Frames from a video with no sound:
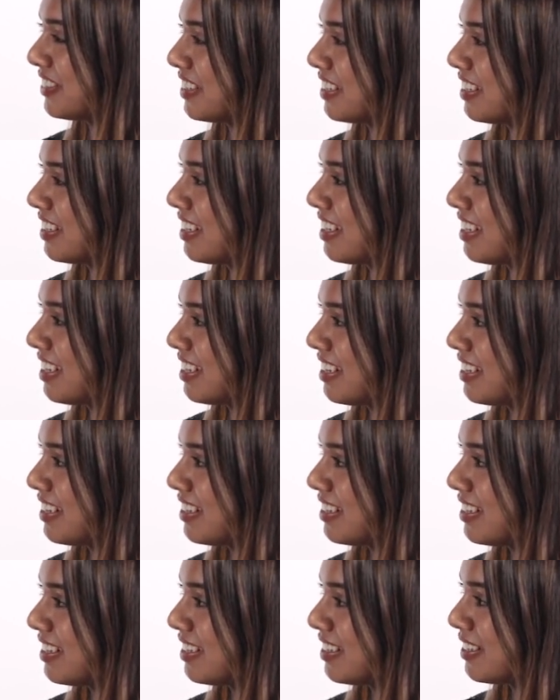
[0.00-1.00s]

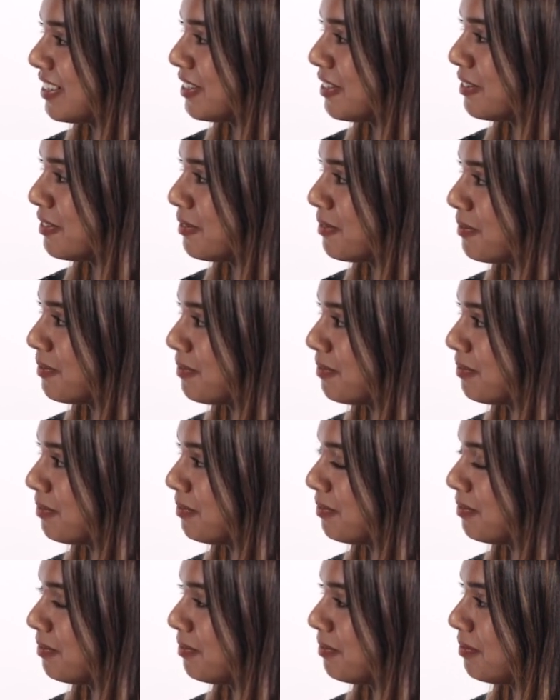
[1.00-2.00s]

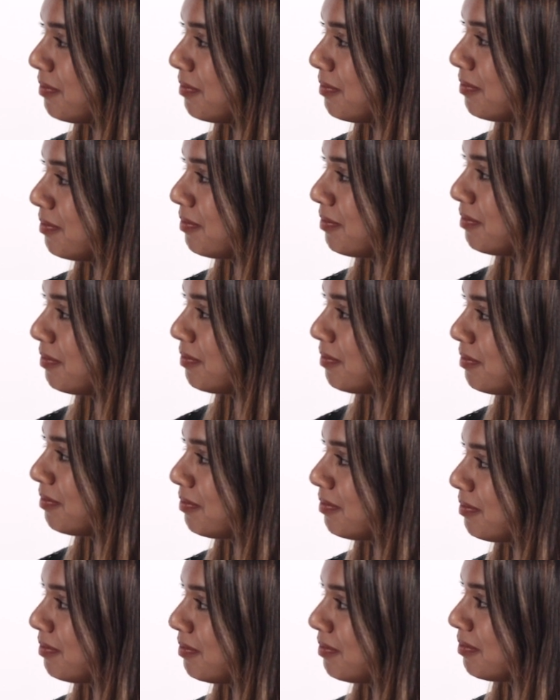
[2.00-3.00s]

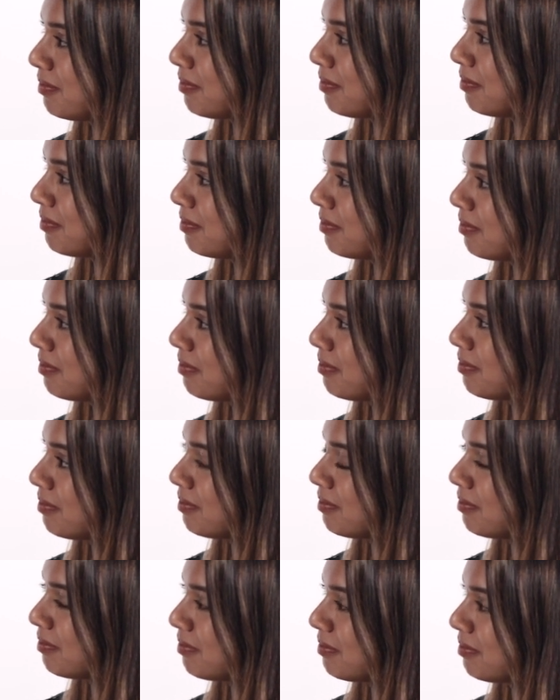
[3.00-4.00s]

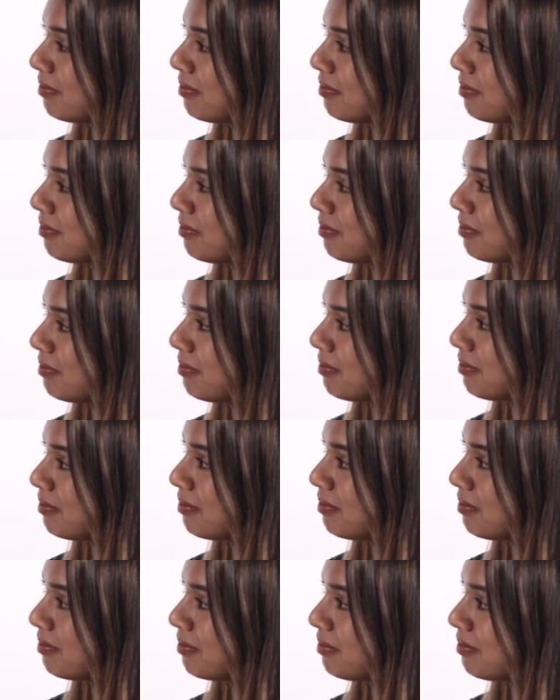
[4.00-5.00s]
The person shown says nothing.